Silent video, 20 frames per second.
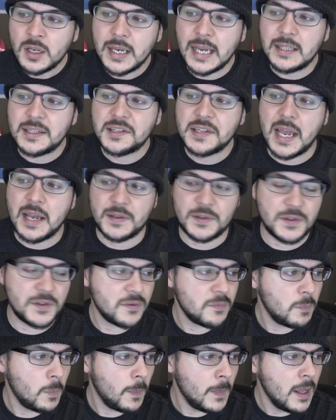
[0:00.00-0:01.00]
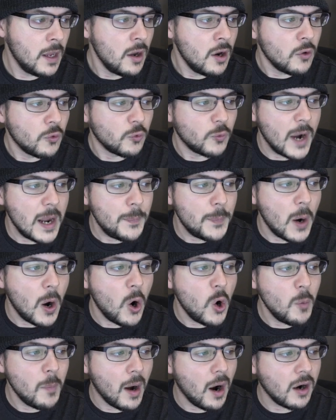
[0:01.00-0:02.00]
It says, Representative
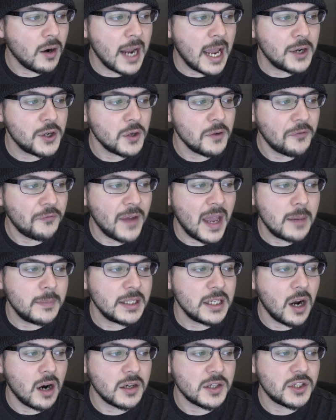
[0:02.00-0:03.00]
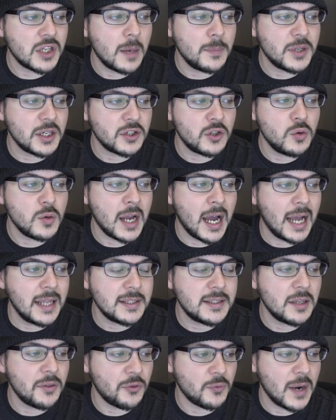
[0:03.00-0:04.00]
Omar and her family are subject to
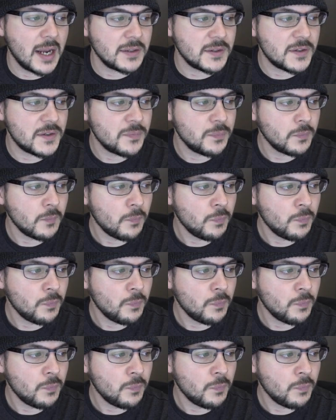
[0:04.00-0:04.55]
constant threats.